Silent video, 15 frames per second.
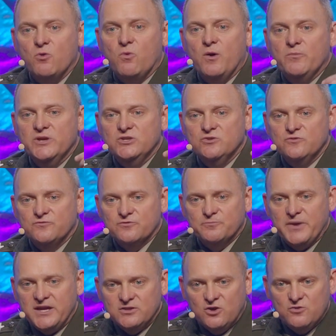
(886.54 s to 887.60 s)
what we do for
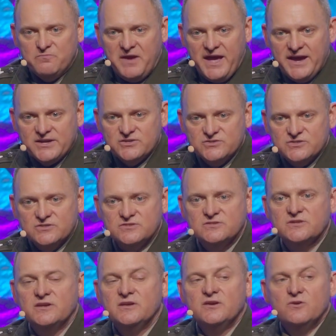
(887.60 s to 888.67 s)
payload
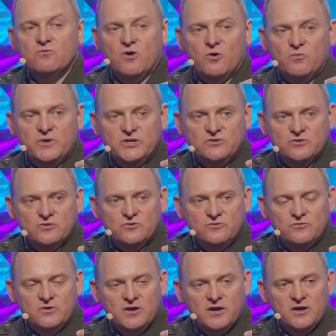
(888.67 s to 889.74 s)
packages, what we
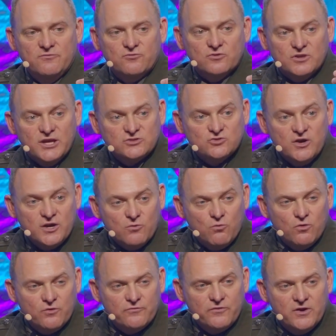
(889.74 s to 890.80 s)
do for electronic
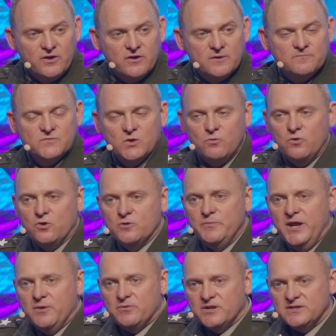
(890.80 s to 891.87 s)
warfare. We want to
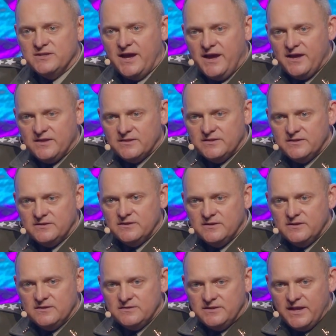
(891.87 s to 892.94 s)
be able to dial it
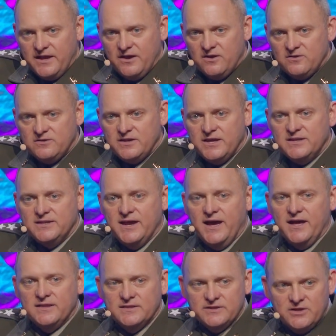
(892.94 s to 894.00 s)
down and
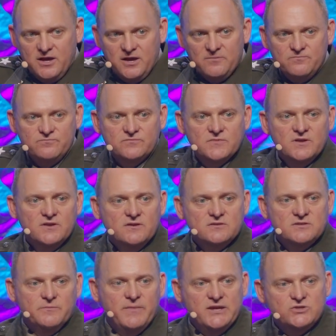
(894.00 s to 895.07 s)
dial it up
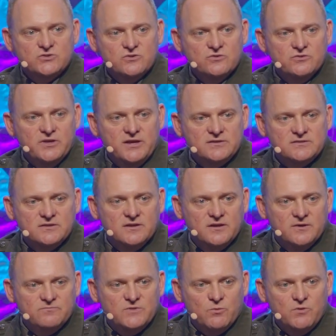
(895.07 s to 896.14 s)
to make sure
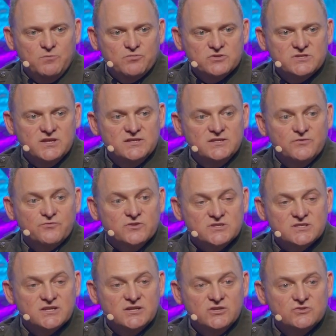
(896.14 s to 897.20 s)
that we present different
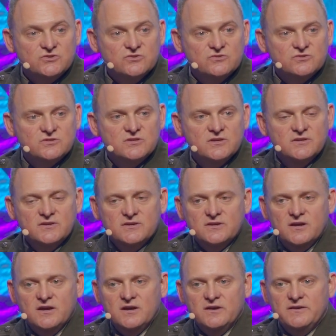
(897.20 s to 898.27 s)
signatures
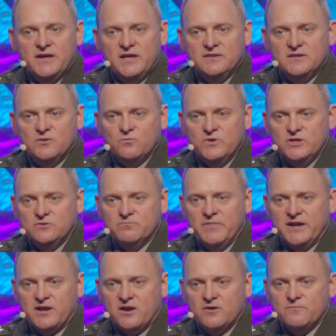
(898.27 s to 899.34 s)
and that we
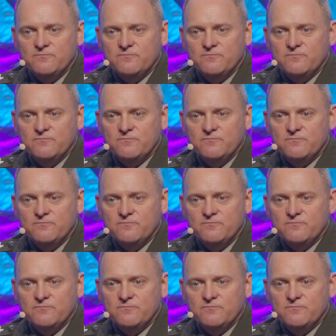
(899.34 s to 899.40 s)
make our